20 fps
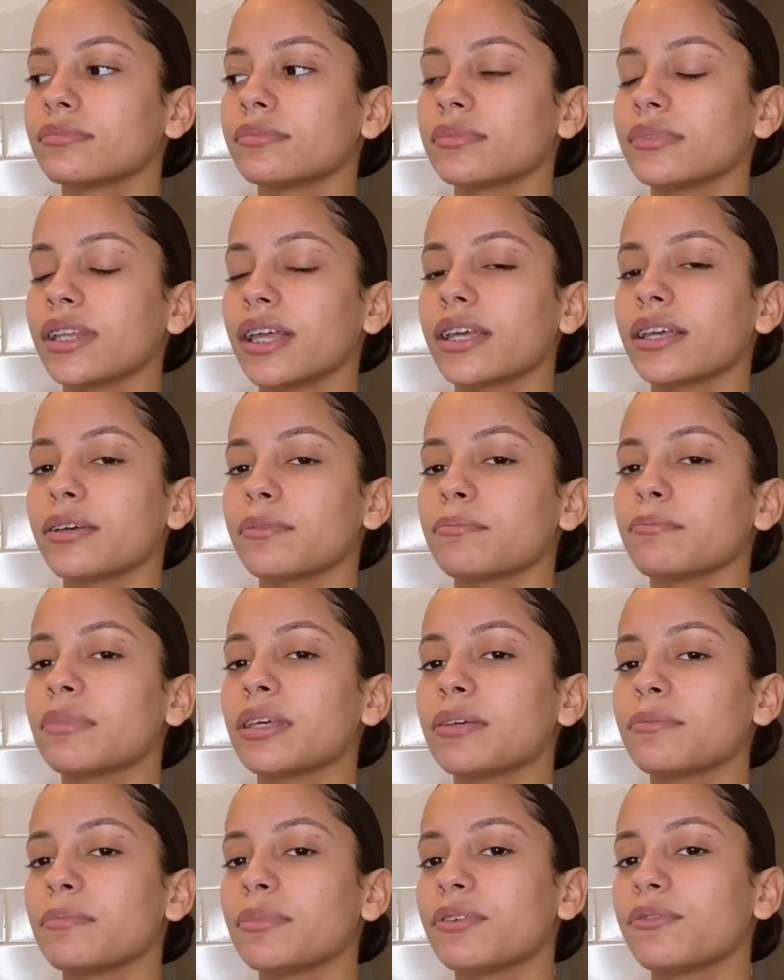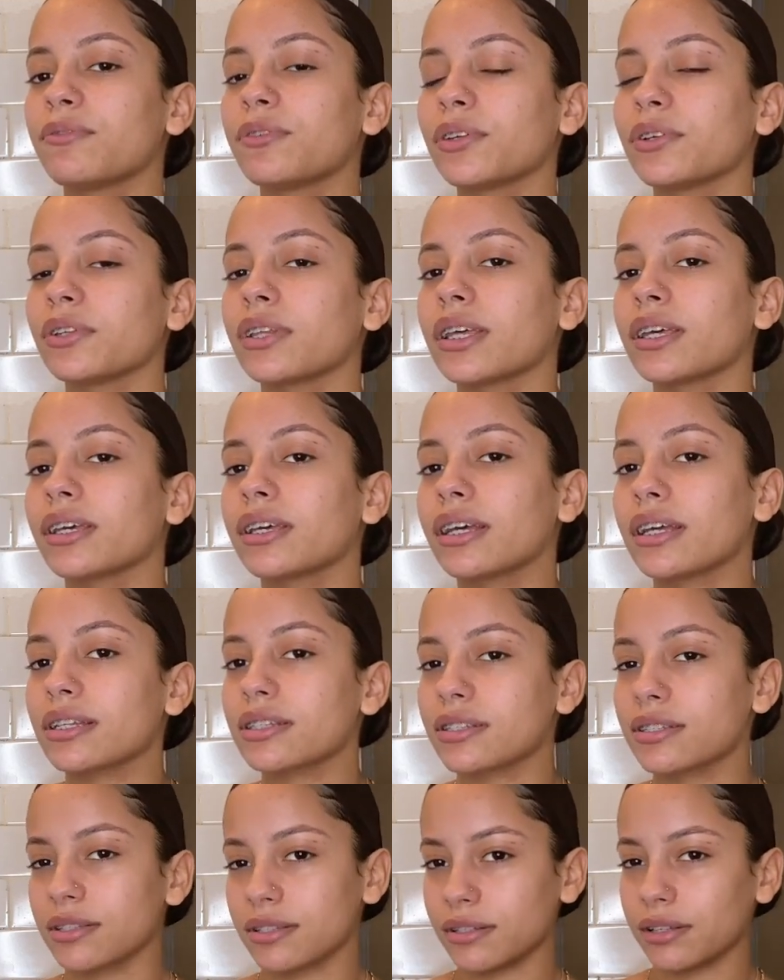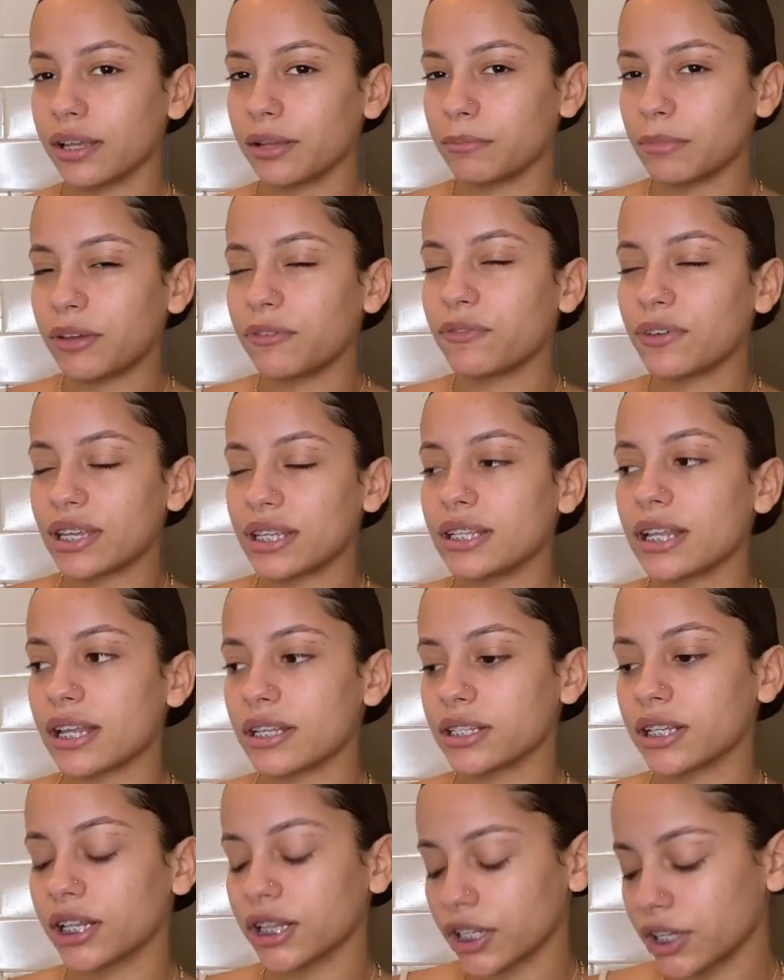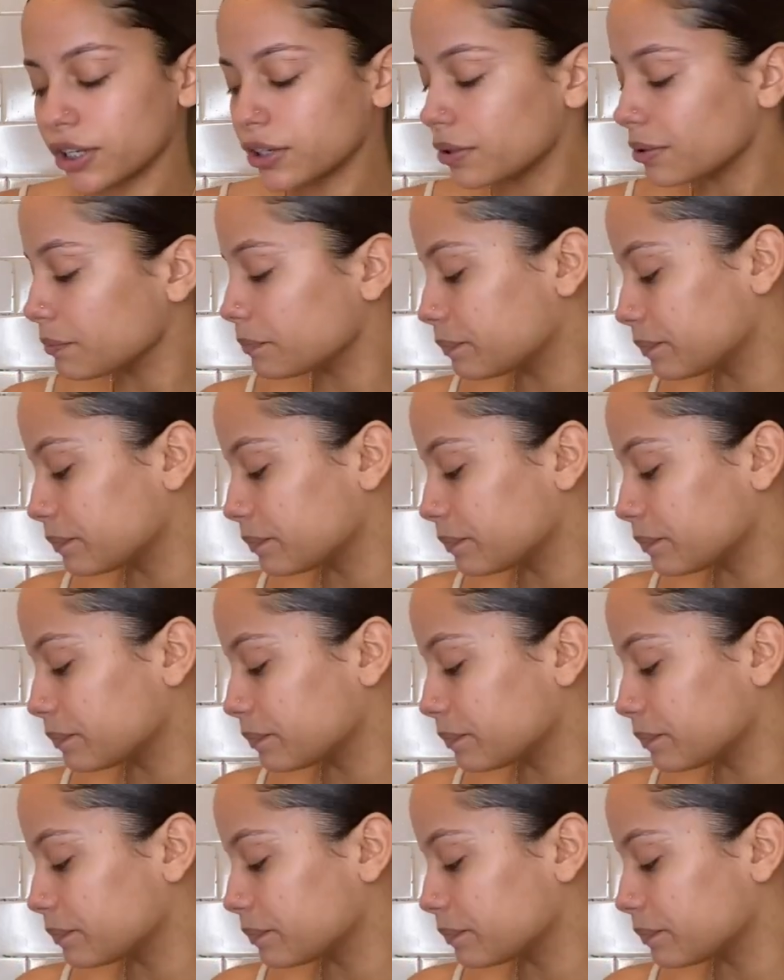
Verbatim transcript: like make me feel like like my face has cleaned.